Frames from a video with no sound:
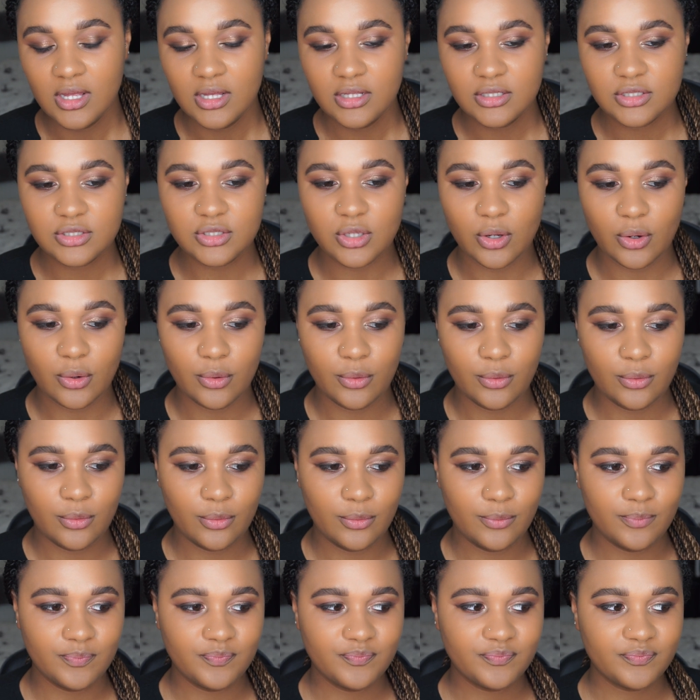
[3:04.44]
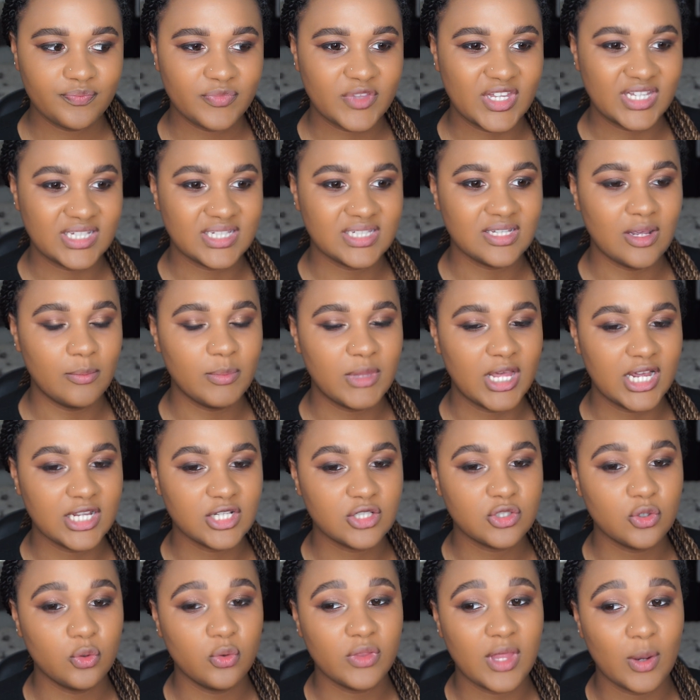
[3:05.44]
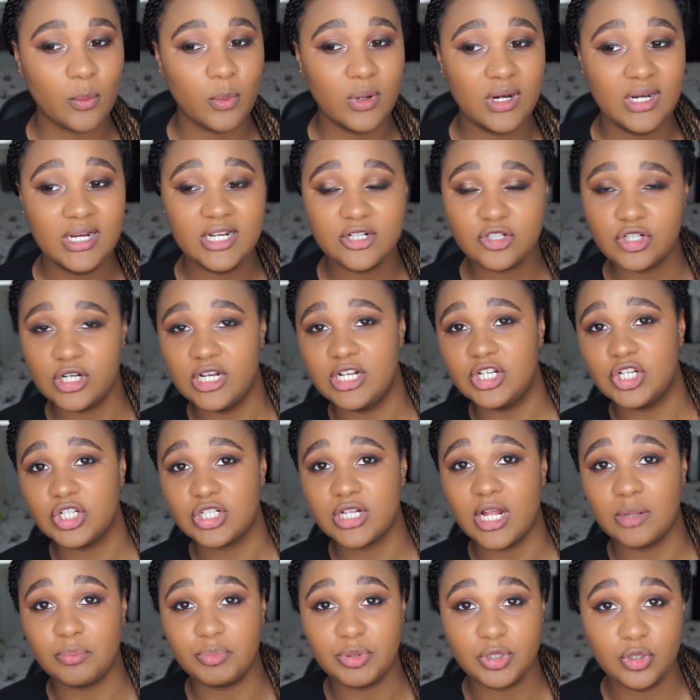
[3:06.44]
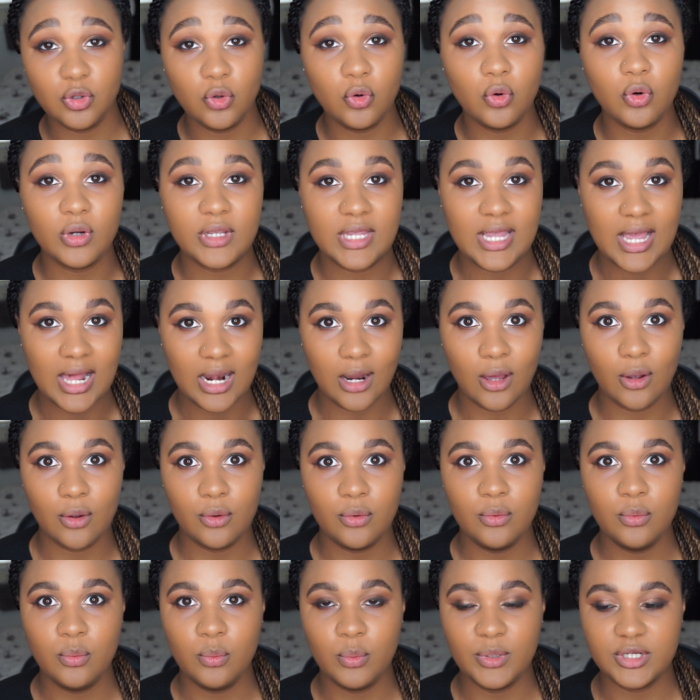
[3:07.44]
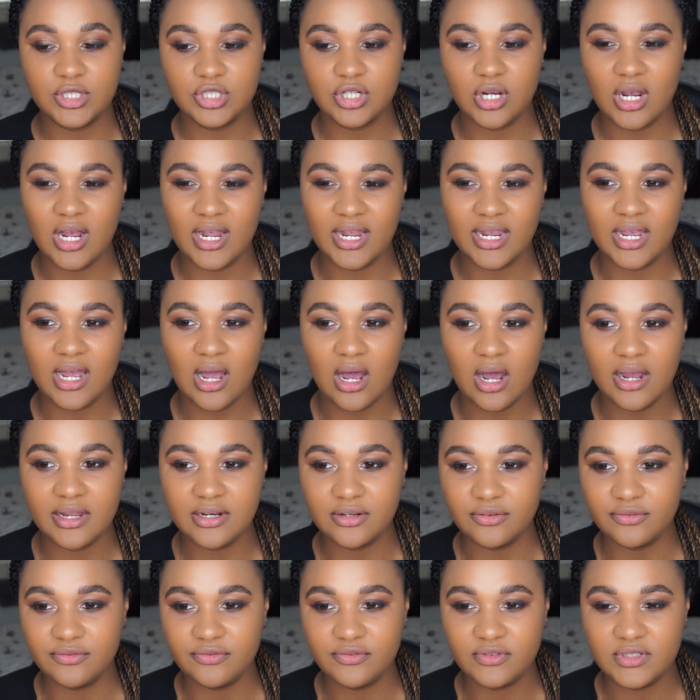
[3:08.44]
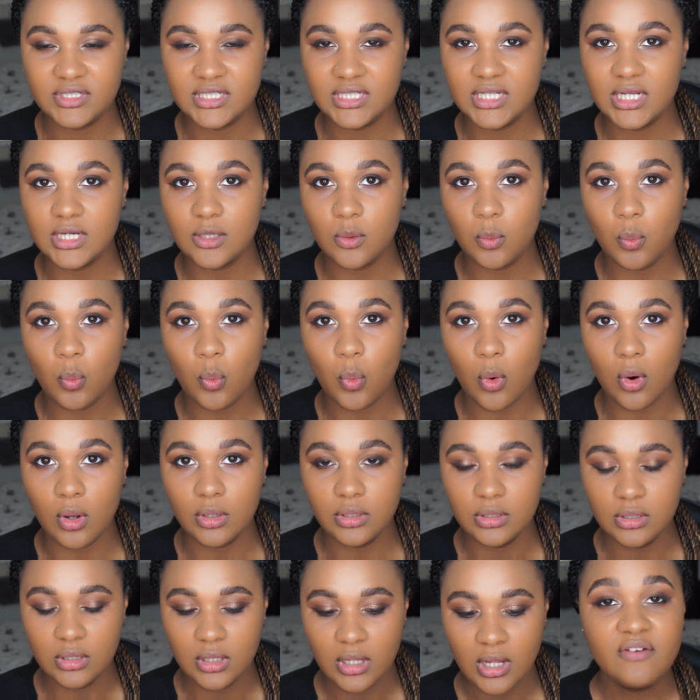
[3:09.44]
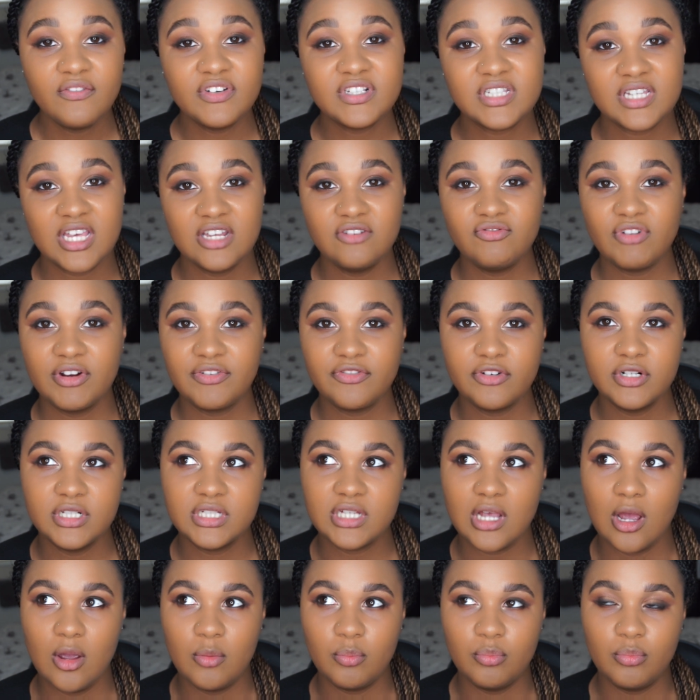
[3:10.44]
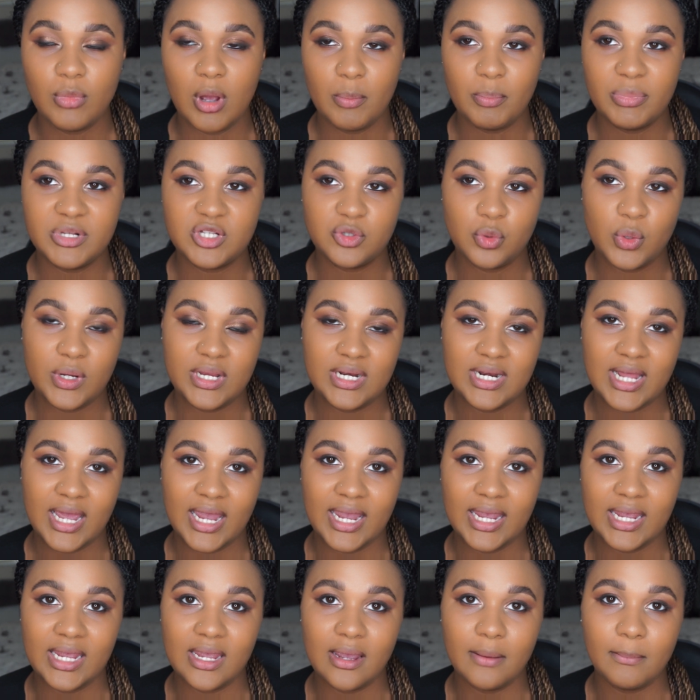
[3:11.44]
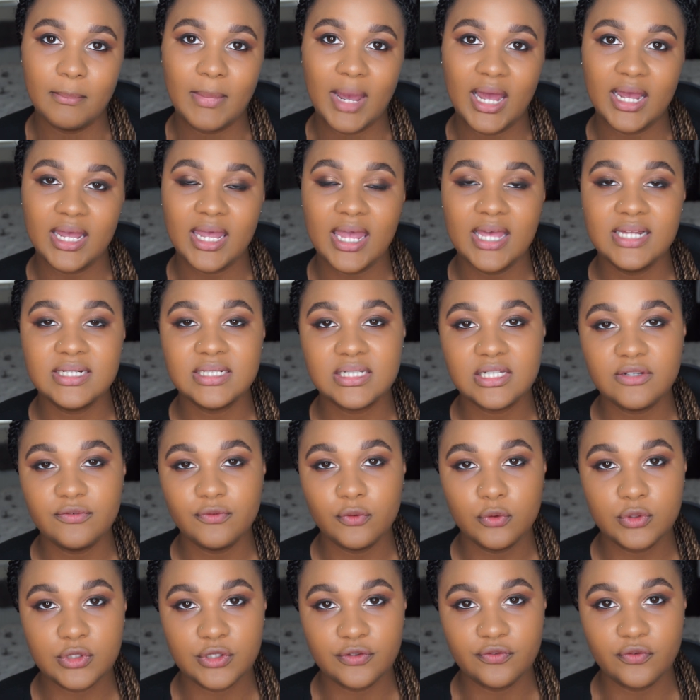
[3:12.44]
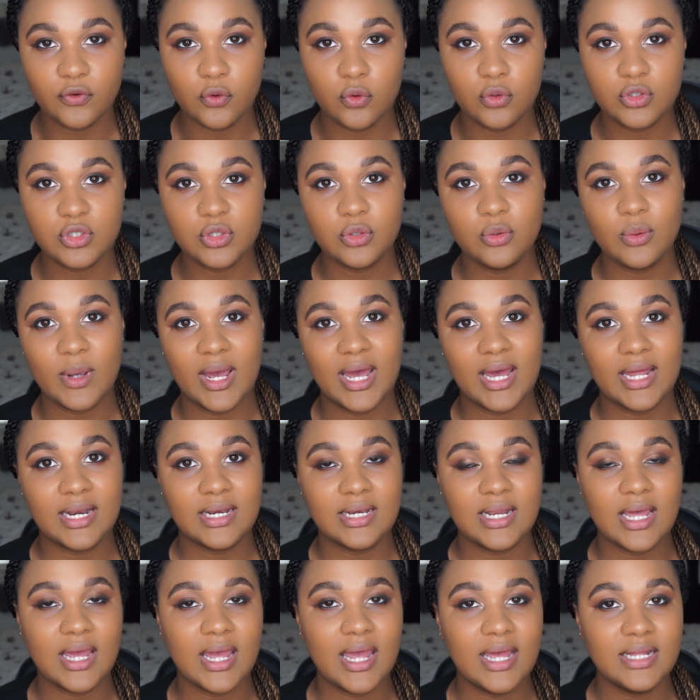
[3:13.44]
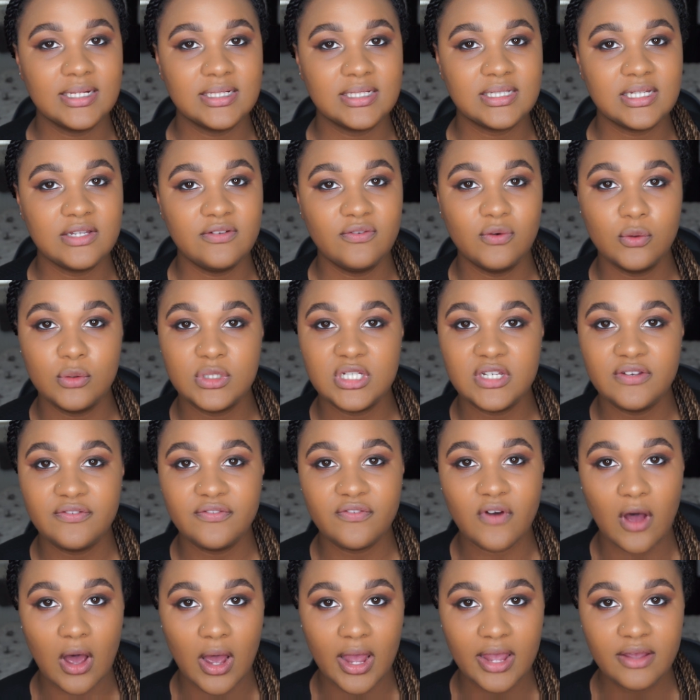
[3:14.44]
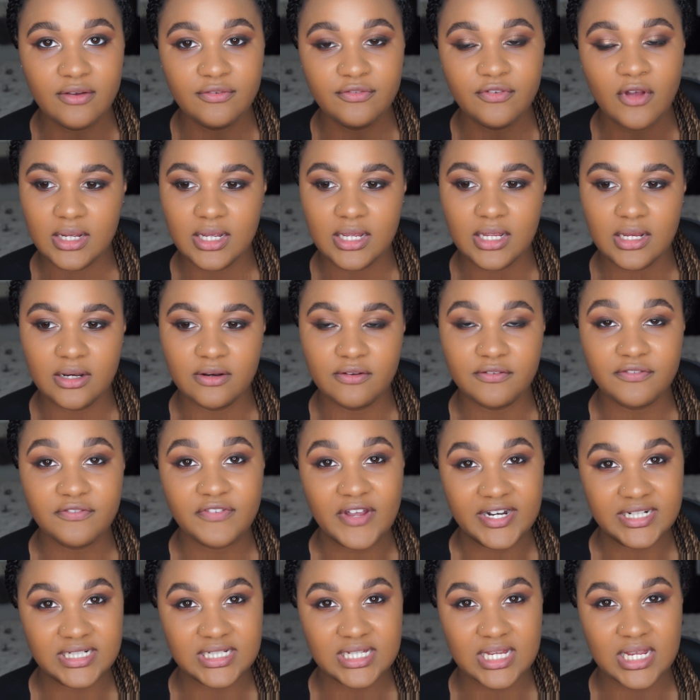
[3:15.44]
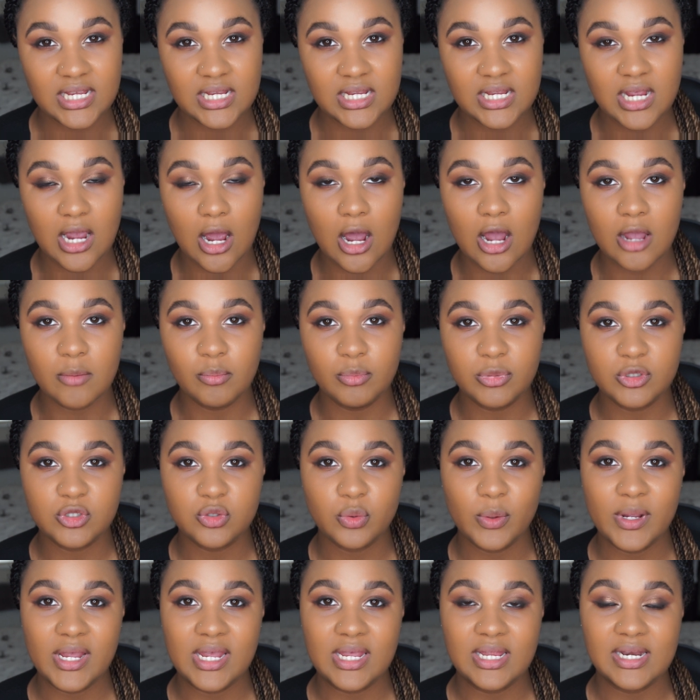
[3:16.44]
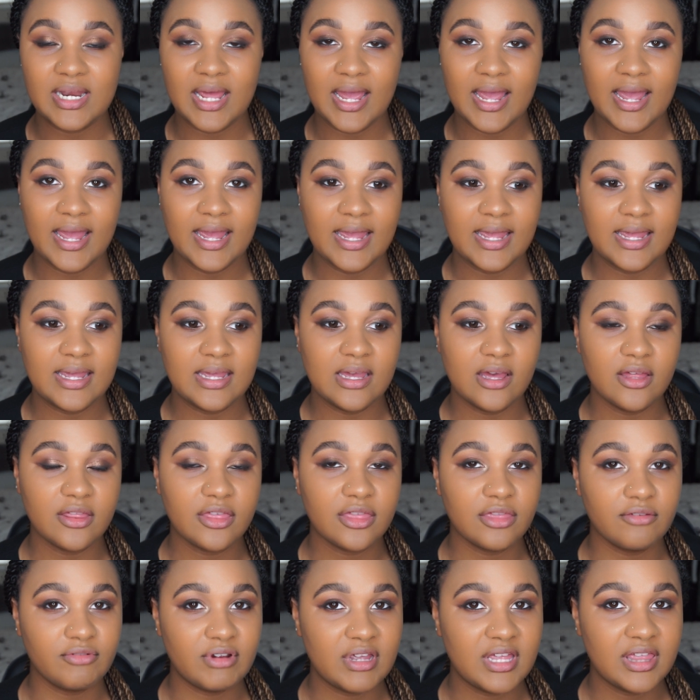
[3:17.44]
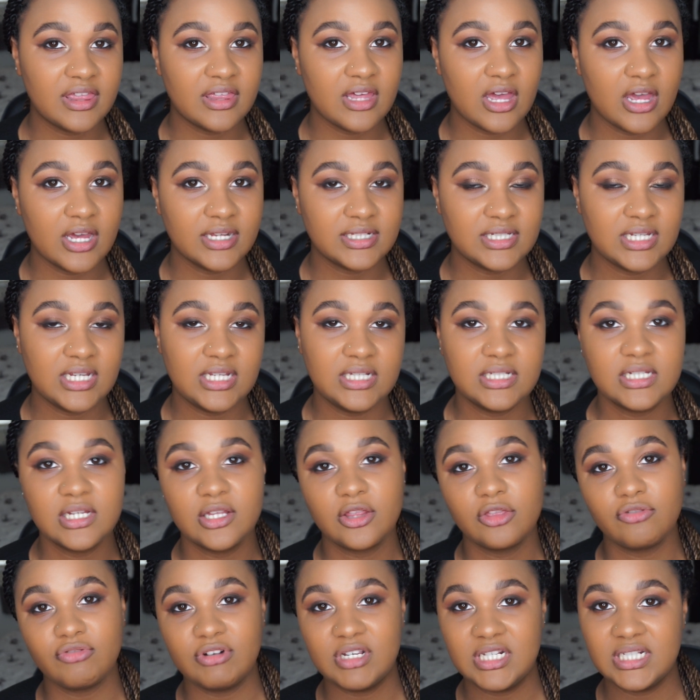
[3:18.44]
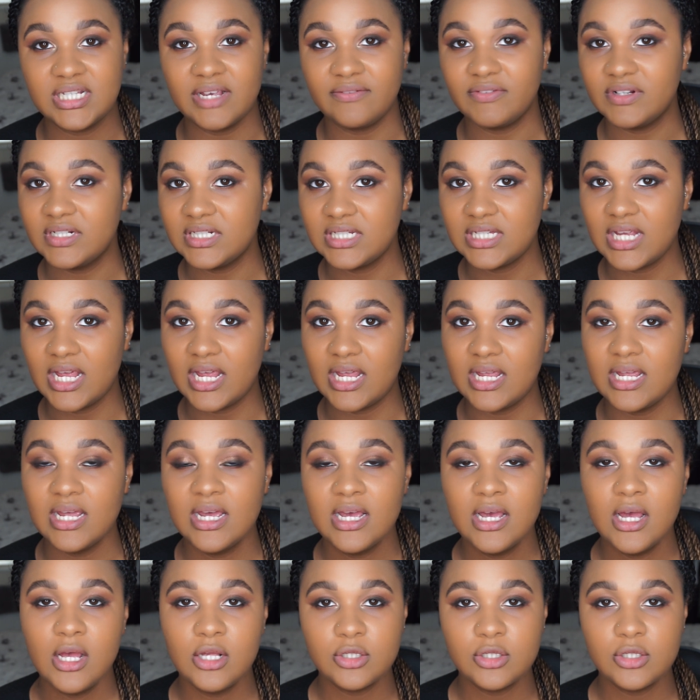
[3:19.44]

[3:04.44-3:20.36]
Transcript: So there's some that I saw that were literally just like pure yellow, which I kind of didn't want. For skin reference, I'm between a MAC NC44 to an NC45. In Fenty, I'm between a 330 to 370.